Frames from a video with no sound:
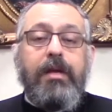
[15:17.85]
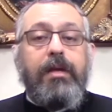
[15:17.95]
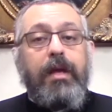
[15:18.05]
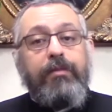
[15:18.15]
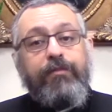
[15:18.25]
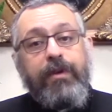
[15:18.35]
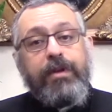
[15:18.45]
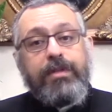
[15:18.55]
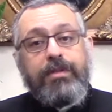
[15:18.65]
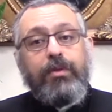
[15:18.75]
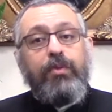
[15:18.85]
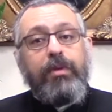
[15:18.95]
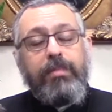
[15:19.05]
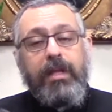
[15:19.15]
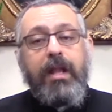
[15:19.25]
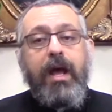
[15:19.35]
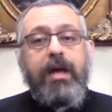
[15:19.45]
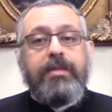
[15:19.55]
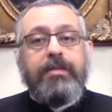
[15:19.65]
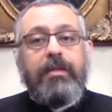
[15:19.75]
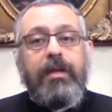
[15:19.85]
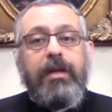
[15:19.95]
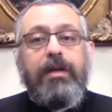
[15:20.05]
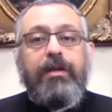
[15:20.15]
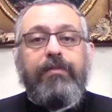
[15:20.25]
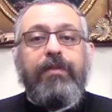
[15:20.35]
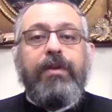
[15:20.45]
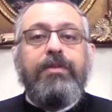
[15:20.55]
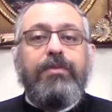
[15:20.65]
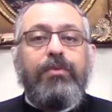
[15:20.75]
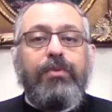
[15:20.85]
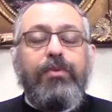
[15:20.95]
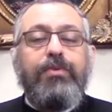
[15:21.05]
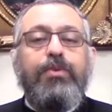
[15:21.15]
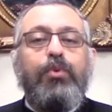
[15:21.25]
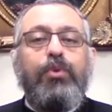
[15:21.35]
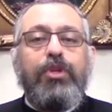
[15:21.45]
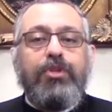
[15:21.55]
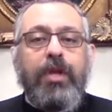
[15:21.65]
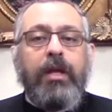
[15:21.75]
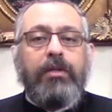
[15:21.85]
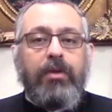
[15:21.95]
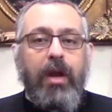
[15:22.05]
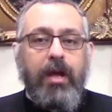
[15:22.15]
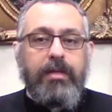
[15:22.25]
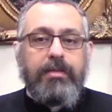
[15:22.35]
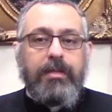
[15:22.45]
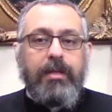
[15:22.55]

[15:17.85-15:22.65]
And first who will be last refers to those who reject Christ